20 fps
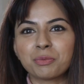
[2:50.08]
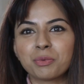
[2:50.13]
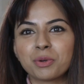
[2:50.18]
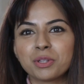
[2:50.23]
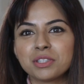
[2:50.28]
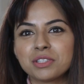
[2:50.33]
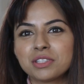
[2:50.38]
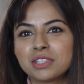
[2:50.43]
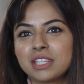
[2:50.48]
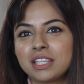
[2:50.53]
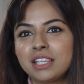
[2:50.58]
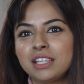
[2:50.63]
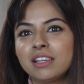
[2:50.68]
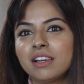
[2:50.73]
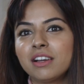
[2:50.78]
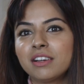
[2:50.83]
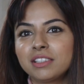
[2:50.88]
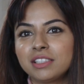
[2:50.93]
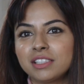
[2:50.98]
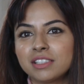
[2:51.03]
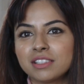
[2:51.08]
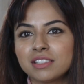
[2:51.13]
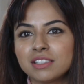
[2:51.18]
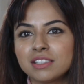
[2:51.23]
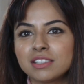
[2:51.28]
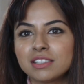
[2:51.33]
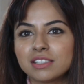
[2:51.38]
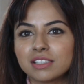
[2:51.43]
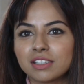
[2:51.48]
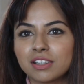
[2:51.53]
Once the
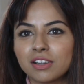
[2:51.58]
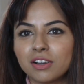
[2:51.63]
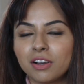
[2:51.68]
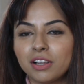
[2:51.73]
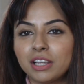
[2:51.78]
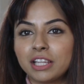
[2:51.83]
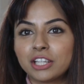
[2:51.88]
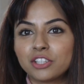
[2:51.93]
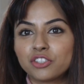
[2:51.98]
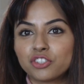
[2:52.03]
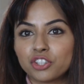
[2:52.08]
onions, garlic,